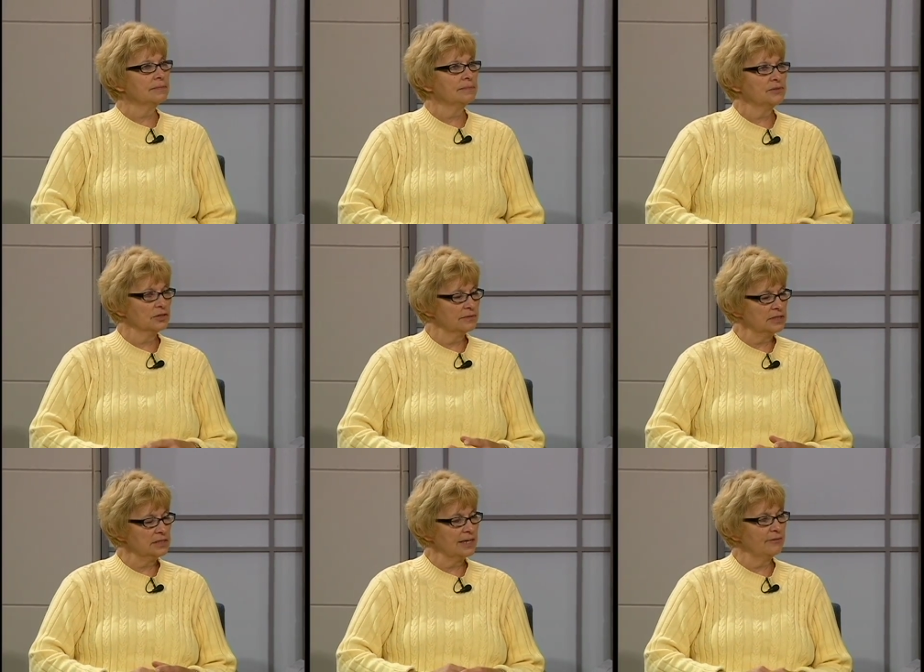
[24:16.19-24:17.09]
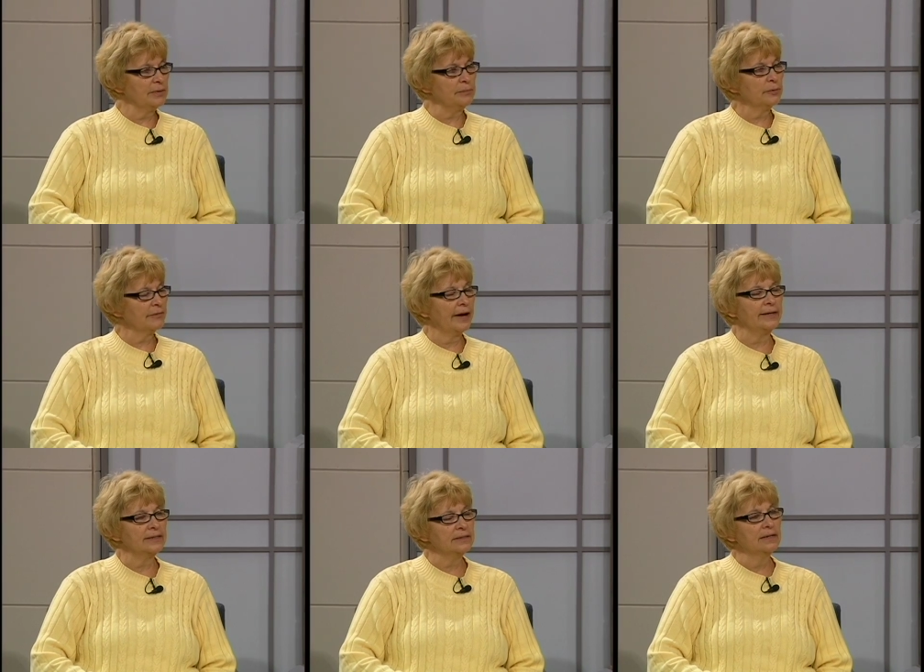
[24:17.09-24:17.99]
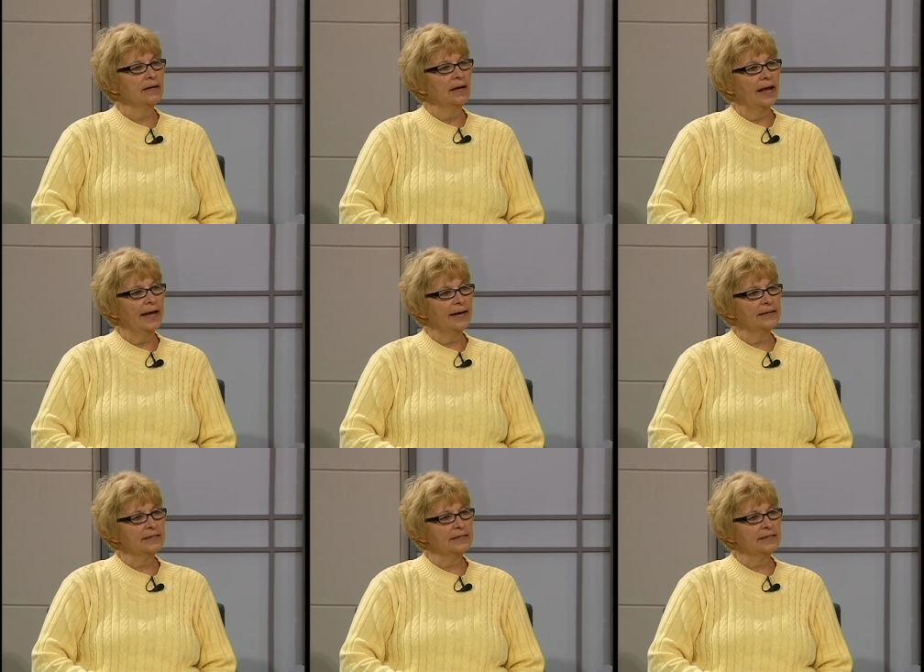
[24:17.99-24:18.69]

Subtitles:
services have been provided, and